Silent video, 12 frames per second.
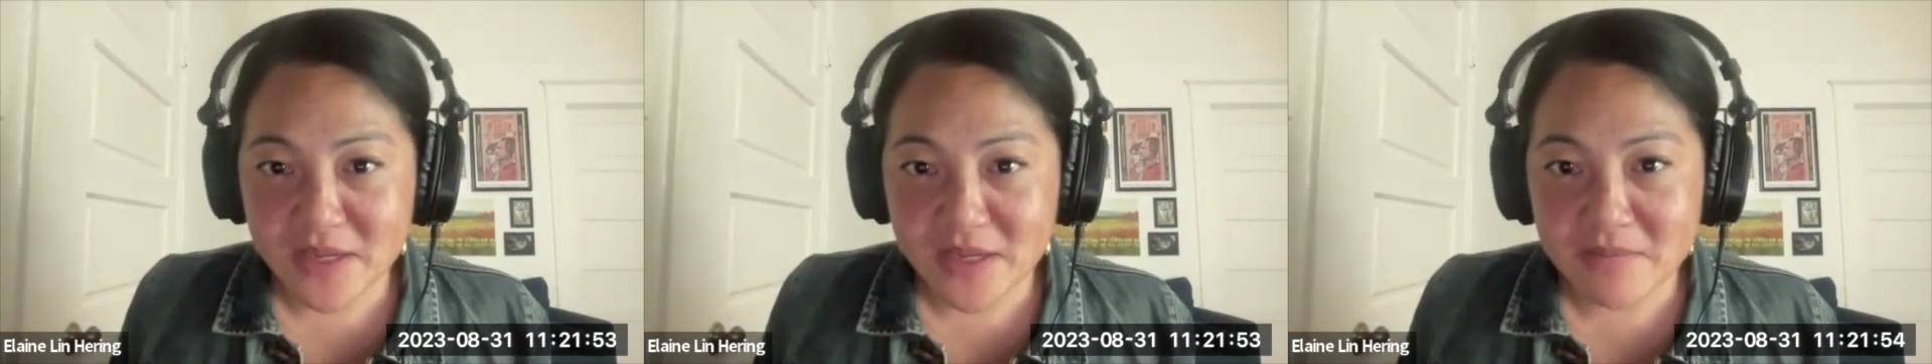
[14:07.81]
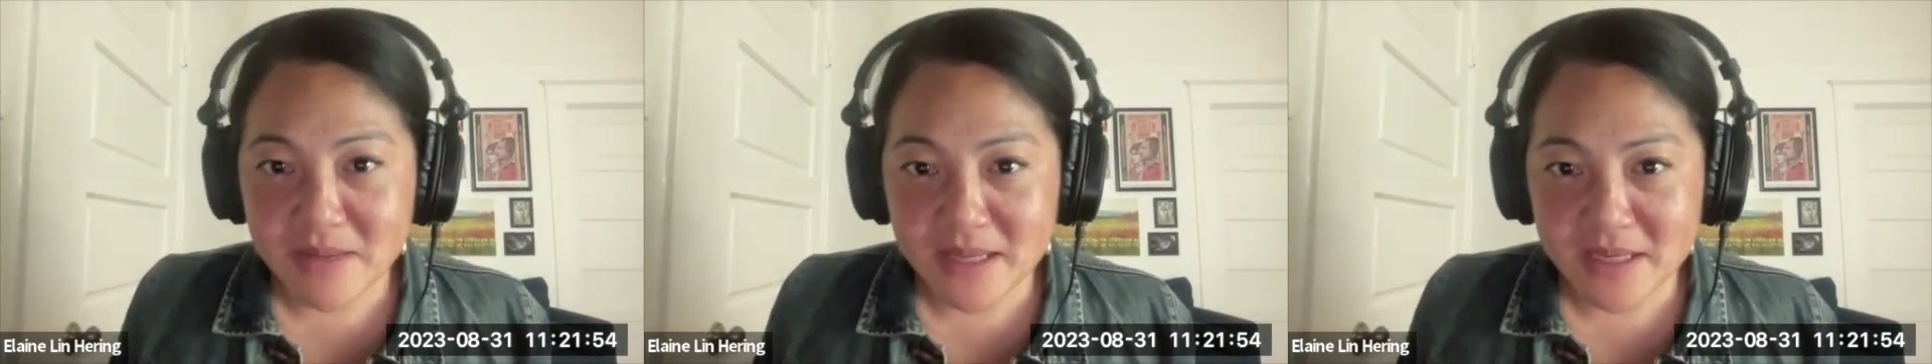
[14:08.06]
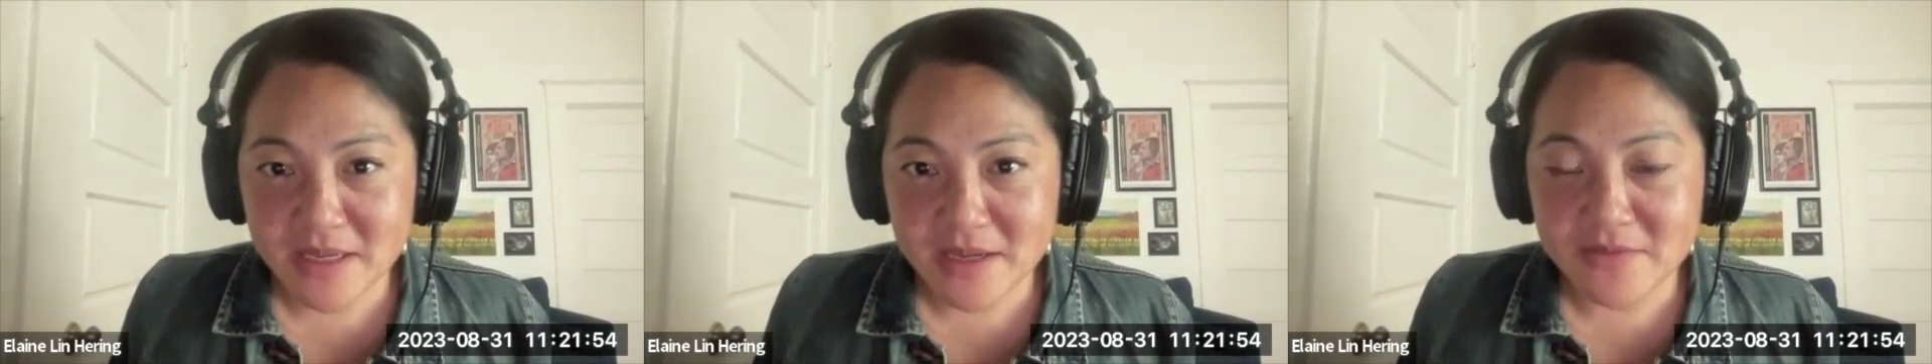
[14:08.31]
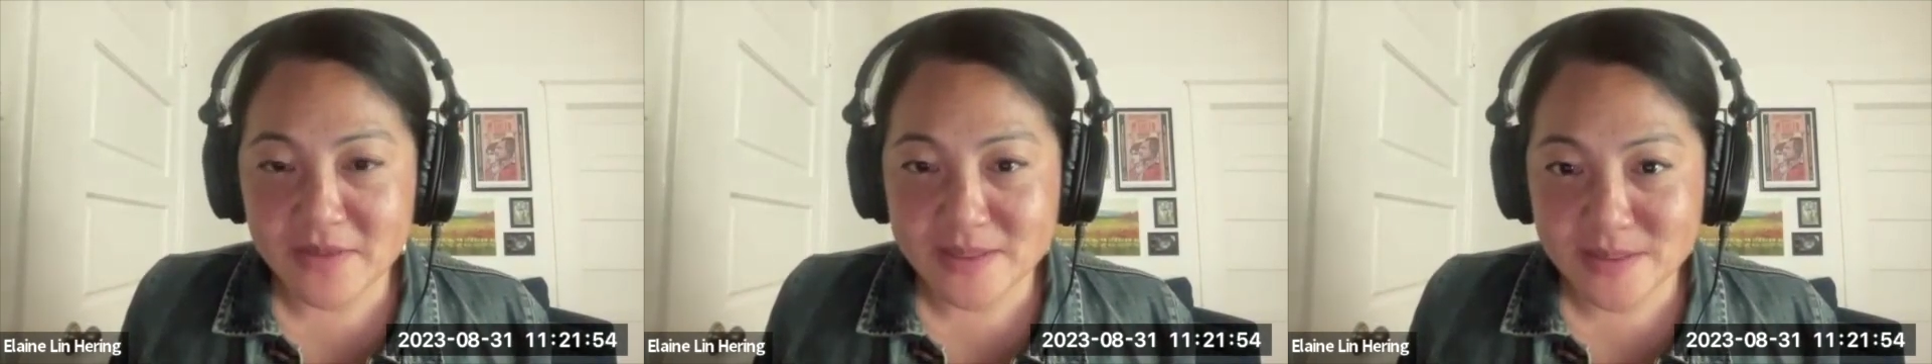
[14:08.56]
in many
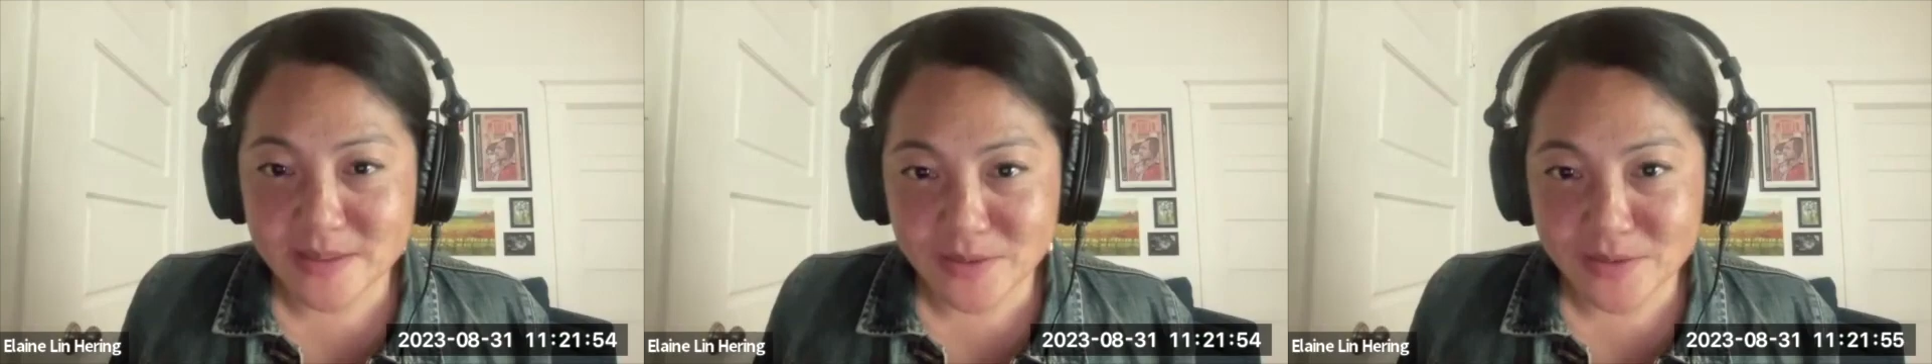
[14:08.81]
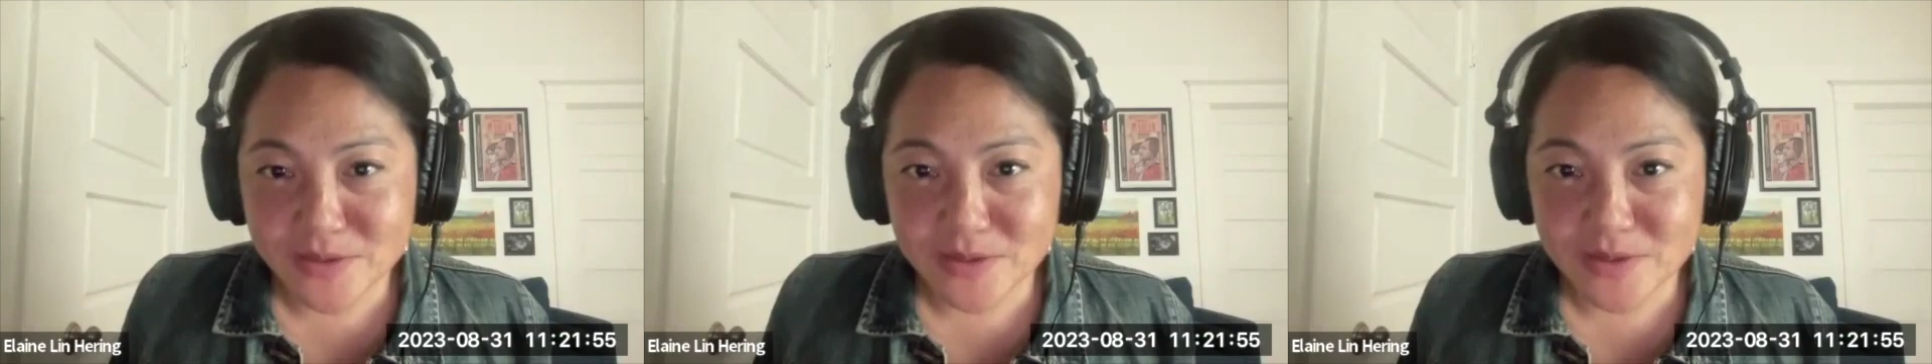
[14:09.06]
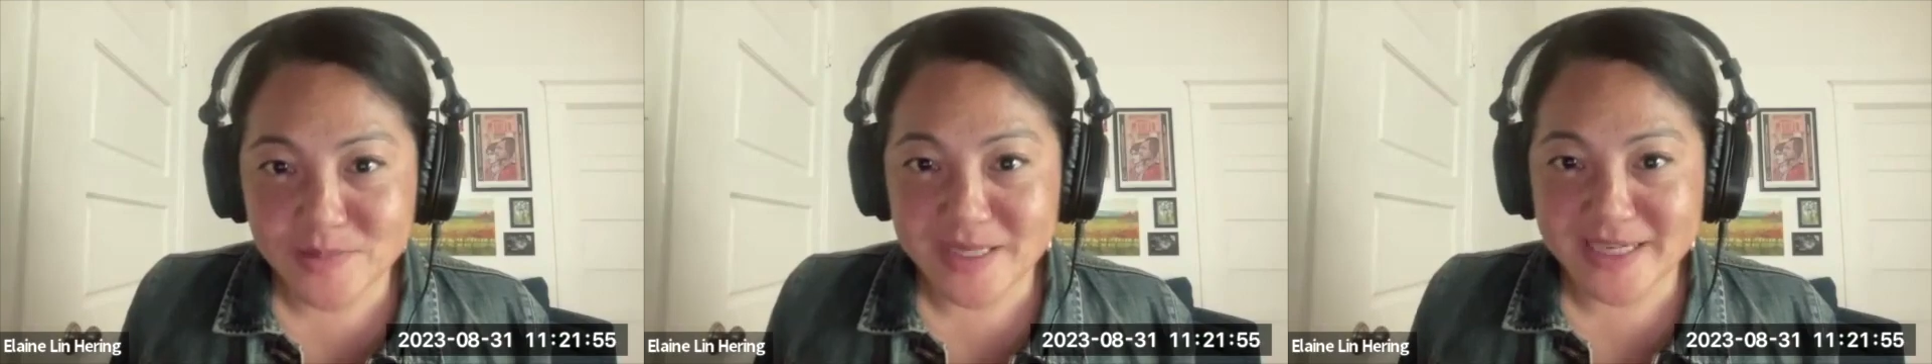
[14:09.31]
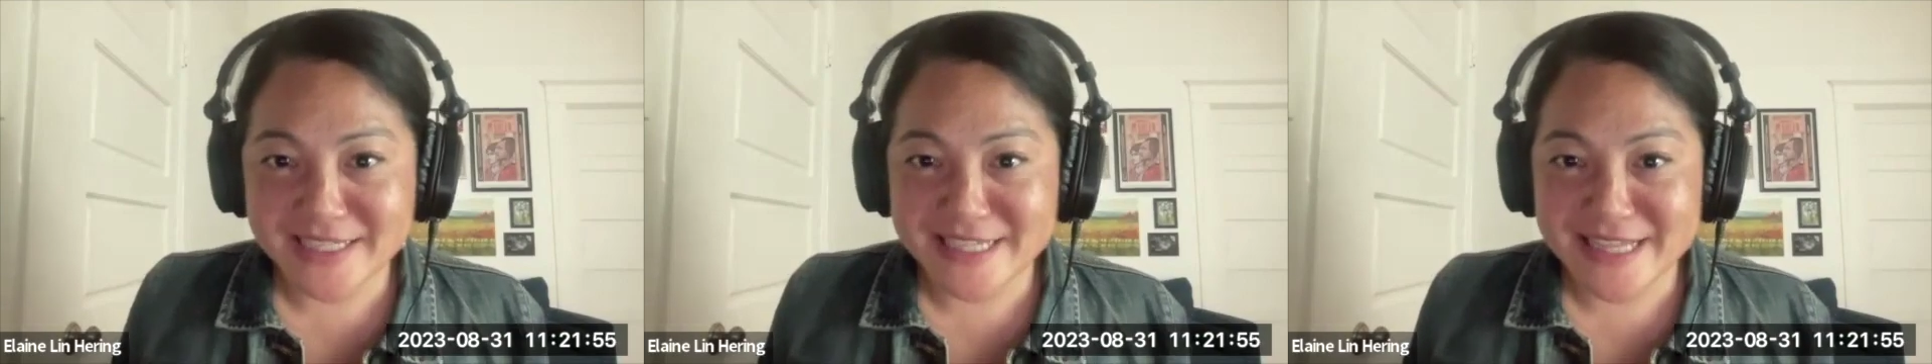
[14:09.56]
of these cultures,
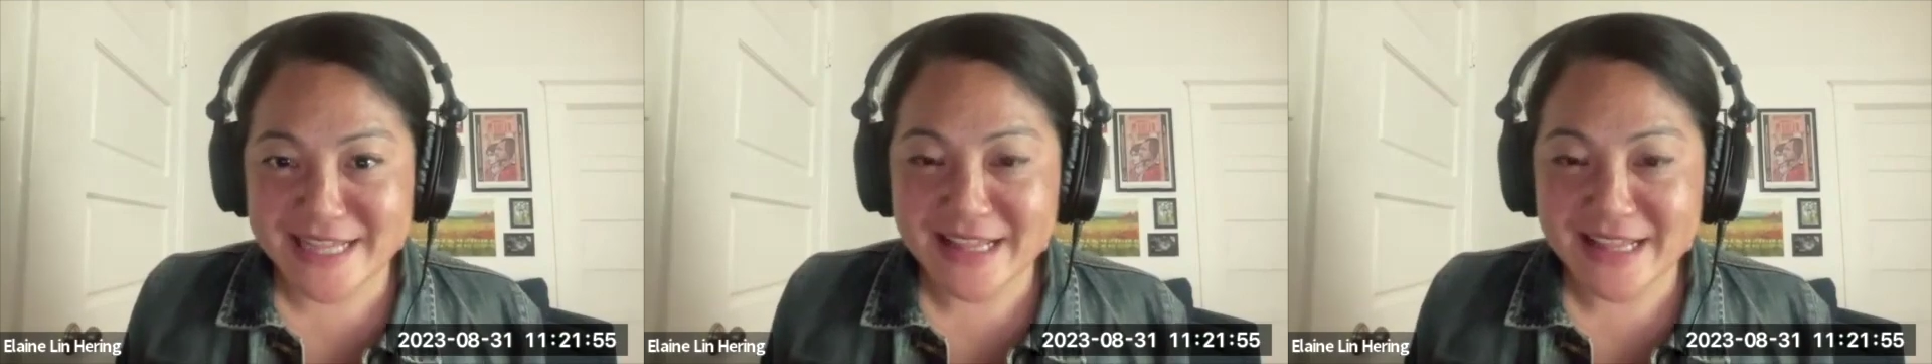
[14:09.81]
because